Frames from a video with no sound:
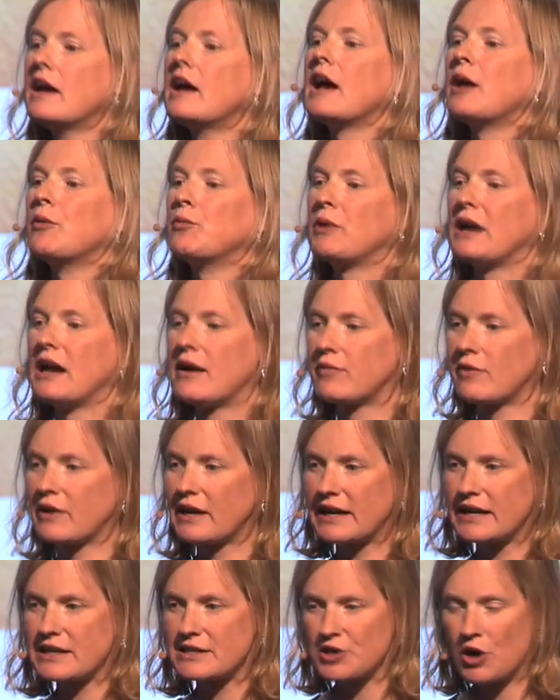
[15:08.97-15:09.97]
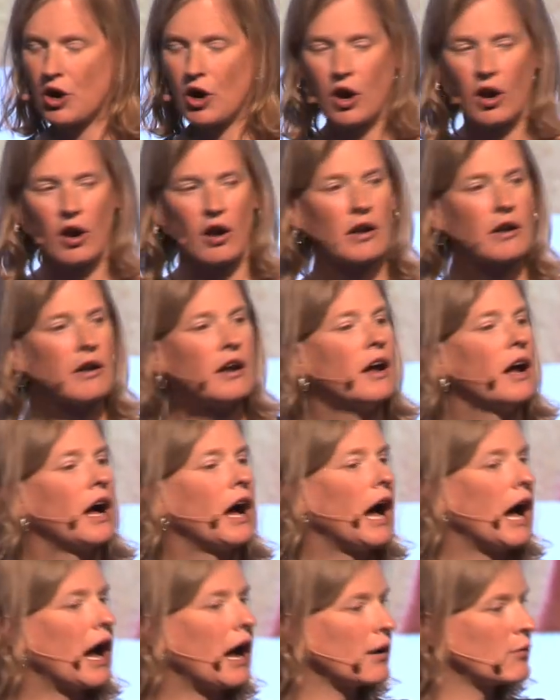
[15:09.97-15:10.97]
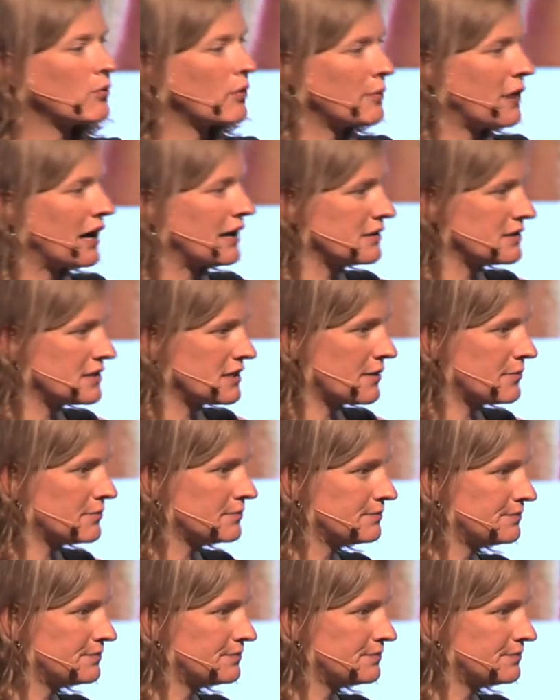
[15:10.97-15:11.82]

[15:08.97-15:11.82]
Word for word: And whenever it gets hard, I remind him